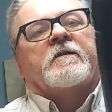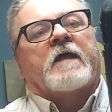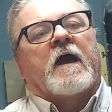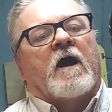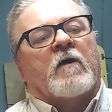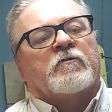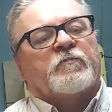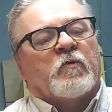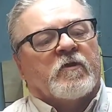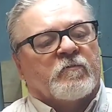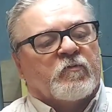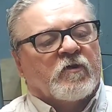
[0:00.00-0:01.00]
Now, I was
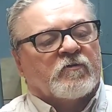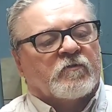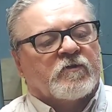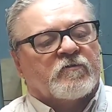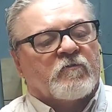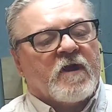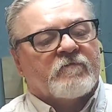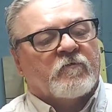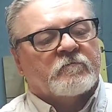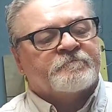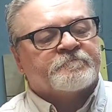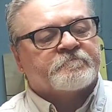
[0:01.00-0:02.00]
pretty impressed with this
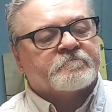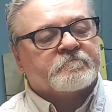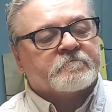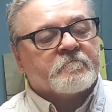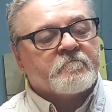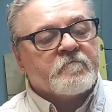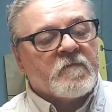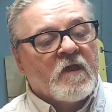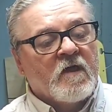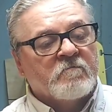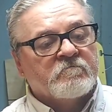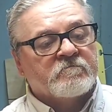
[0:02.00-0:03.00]
rifle.
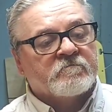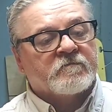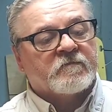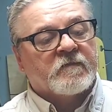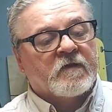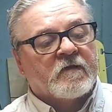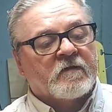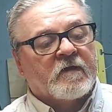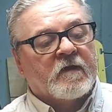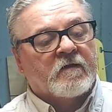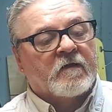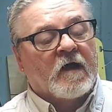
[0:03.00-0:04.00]

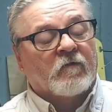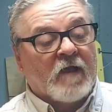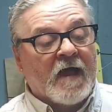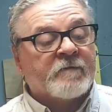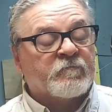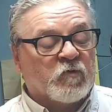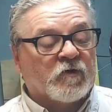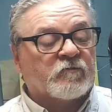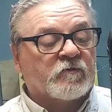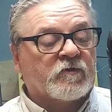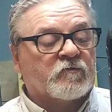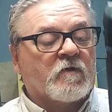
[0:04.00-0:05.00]
A lot impressed
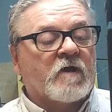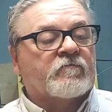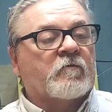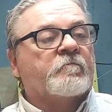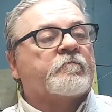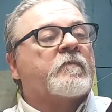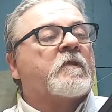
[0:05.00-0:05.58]
with this rifle.